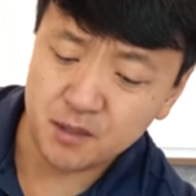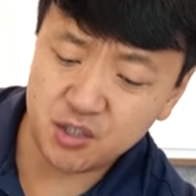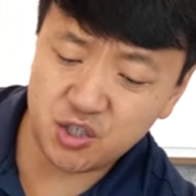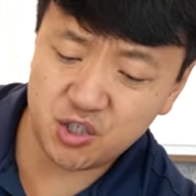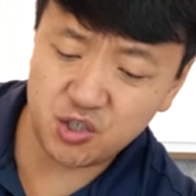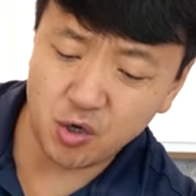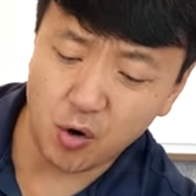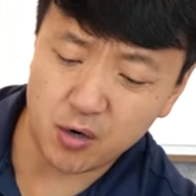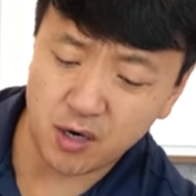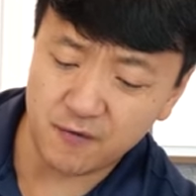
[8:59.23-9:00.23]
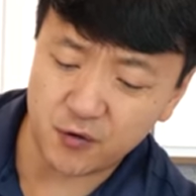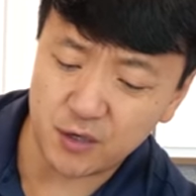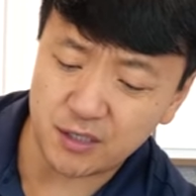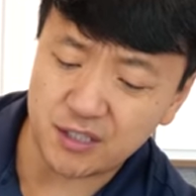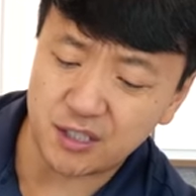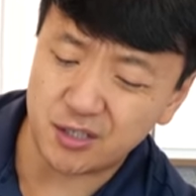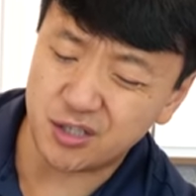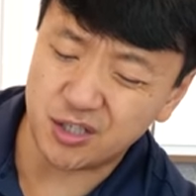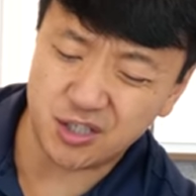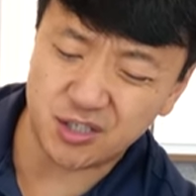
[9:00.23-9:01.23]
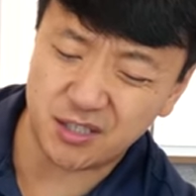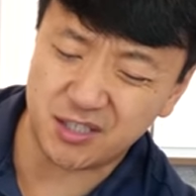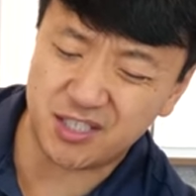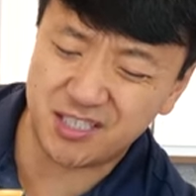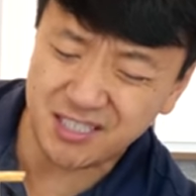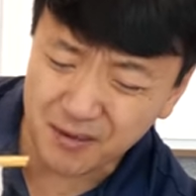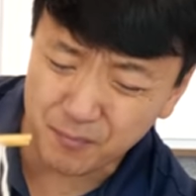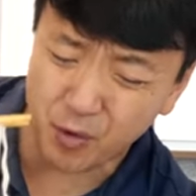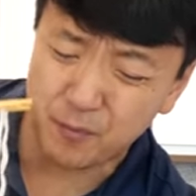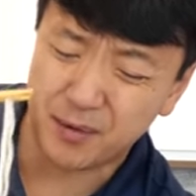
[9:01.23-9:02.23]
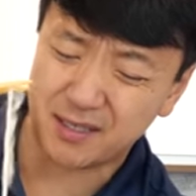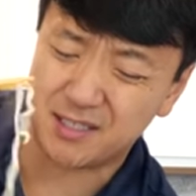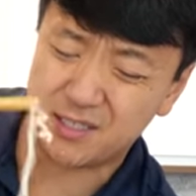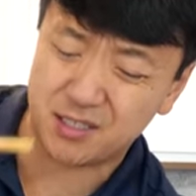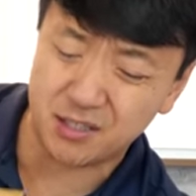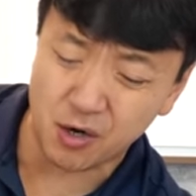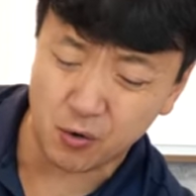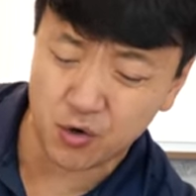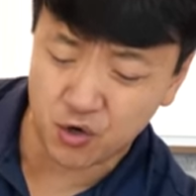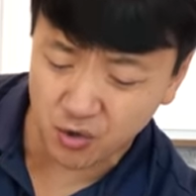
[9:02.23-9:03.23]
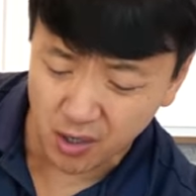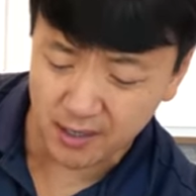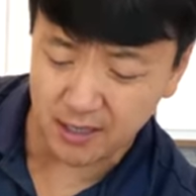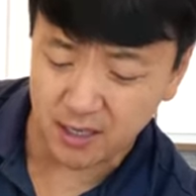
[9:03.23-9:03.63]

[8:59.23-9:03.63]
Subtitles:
So comforting and delicious and simple, but so good.